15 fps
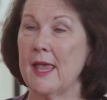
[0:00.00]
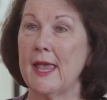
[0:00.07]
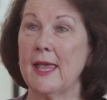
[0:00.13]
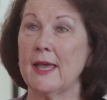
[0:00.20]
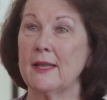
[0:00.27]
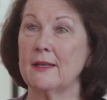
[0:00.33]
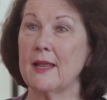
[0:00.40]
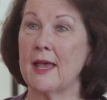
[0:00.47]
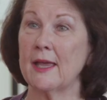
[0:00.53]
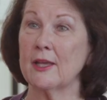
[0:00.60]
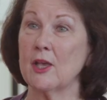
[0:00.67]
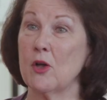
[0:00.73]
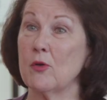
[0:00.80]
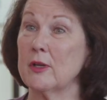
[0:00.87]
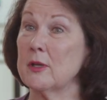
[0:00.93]
And I
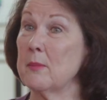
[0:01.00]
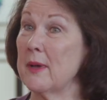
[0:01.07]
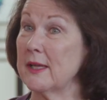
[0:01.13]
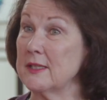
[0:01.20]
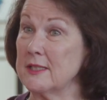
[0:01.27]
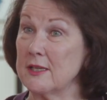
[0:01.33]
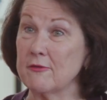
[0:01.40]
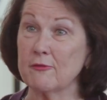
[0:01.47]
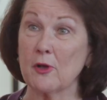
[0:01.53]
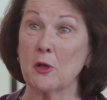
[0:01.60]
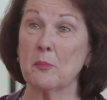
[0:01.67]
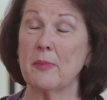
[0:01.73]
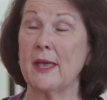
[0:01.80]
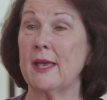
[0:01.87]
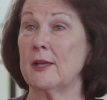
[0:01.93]
go into my
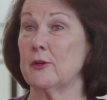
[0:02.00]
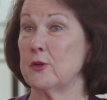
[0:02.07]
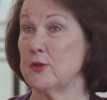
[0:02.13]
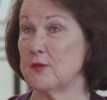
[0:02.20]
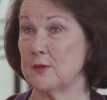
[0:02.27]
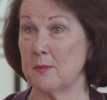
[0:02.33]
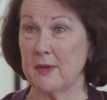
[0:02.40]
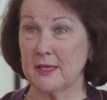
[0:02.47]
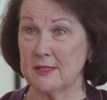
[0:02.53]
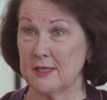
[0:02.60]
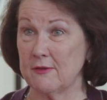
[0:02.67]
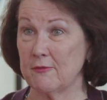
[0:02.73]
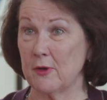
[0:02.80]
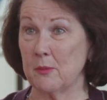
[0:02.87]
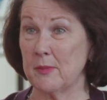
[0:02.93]
default patterns and my
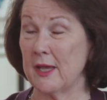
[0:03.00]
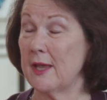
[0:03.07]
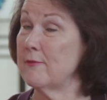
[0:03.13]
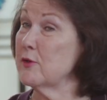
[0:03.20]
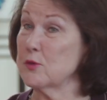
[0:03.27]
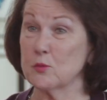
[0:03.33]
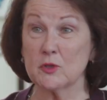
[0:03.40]
default behaviors,